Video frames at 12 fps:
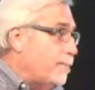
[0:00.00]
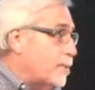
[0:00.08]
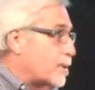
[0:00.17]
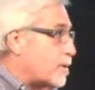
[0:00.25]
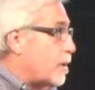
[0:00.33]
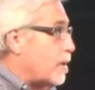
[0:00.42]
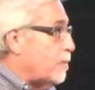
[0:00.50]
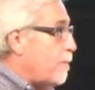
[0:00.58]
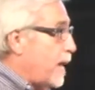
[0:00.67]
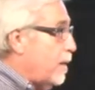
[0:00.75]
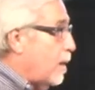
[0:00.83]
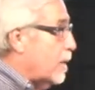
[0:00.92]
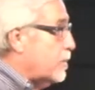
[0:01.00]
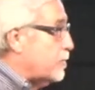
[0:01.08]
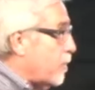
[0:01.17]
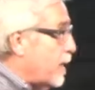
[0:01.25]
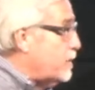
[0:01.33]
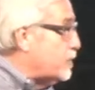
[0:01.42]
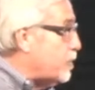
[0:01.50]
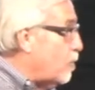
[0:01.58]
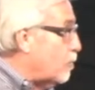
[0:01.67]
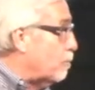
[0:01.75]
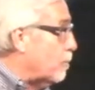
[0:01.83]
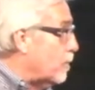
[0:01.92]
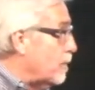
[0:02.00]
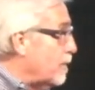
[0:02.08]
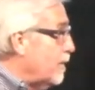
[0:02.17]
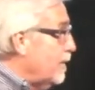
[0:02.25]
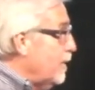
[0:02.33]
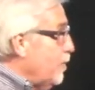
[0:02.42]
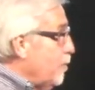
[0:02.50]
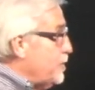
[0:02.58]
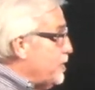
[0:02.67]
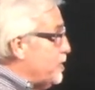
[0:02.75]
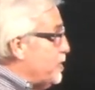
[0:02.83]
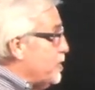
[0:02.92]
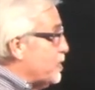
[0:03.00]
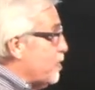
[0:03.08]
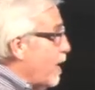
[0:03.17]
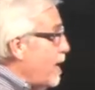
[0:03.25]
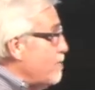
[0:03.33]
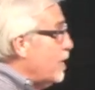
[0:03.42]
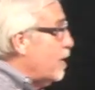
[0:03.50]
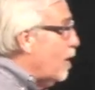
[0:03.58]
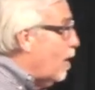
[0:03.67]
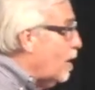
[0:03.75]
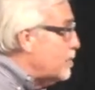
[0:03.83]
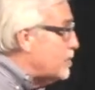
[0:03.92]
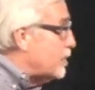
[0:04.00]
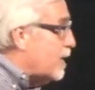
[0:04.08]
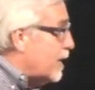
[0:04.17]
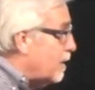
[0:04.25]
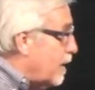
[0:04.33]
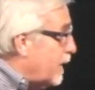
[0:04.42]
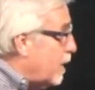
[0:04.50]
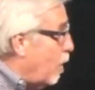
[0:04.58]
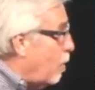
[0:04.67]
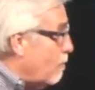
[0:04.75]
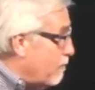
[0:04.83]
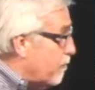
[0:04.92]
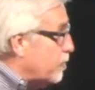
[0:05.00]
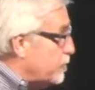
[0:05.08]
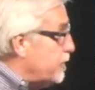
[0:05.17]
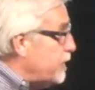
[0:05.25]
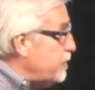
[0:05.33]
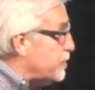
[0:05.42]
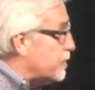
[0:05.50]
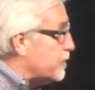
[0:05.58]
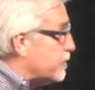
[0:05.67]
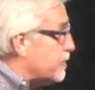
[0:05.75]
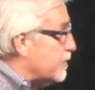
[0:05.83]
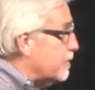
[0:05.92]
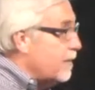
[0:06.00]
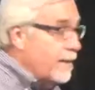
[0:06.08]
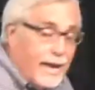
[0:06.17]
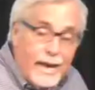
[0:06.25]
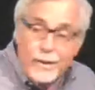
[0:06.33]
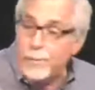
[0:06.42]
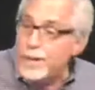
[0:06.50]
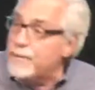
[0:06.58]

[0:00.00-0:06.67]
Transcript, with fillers: book called My Heart, Christ's Home, which is described that our hearts are kind of like a home for Jesus. And we